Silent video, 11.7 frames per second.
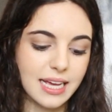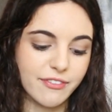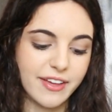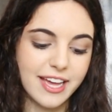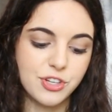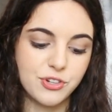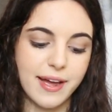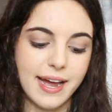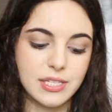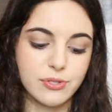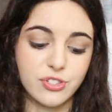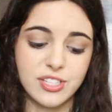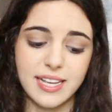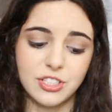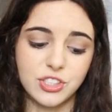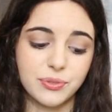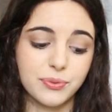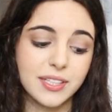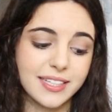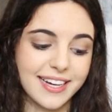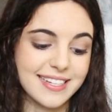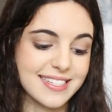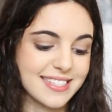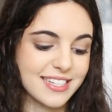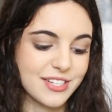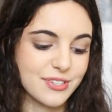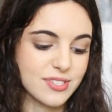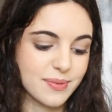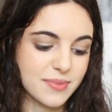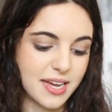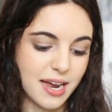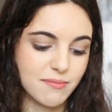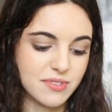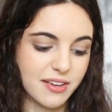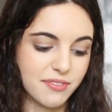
I have 8 tracks, which is actually really nice to use sometimes.